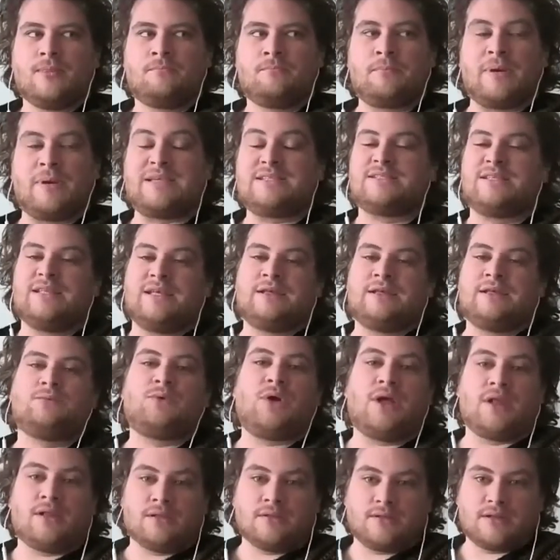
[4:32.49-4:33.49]
basically,
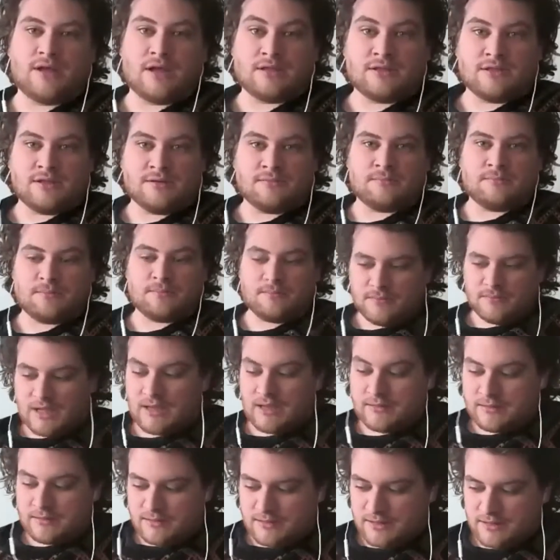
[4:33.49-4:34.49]
well, uh, the uh,
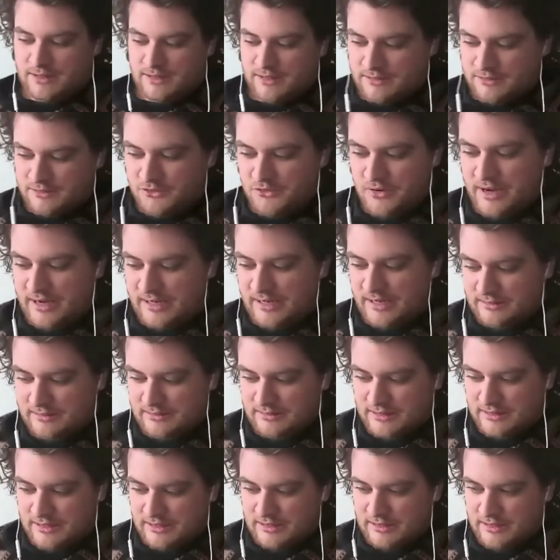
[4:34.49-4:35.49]
the great
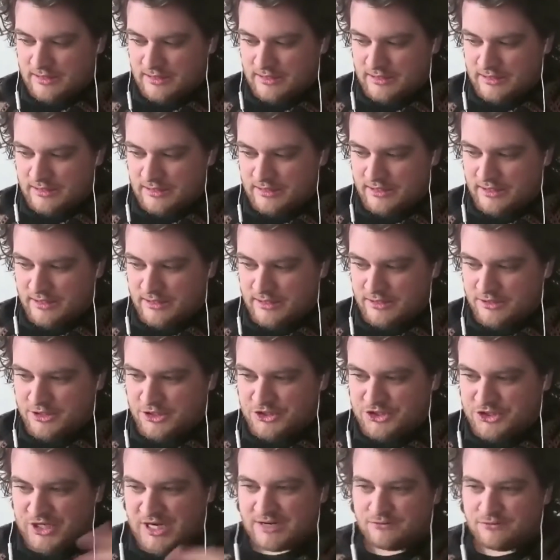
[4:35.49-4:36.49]
the the the, the
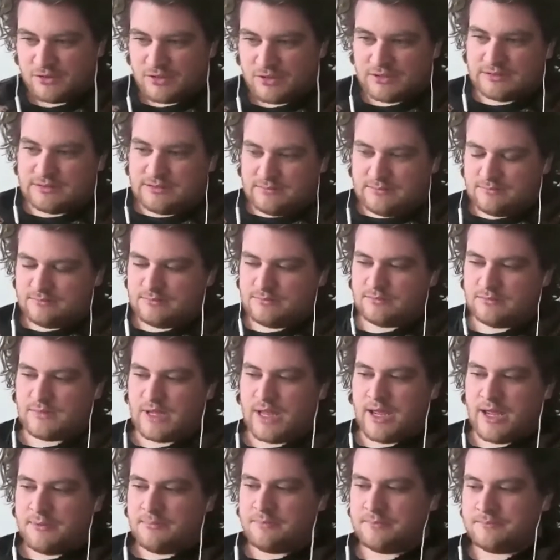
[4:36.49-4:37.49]
general
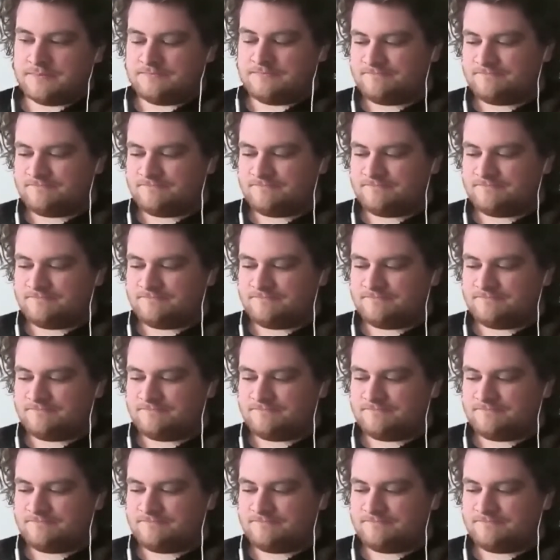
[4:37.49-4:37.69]
um,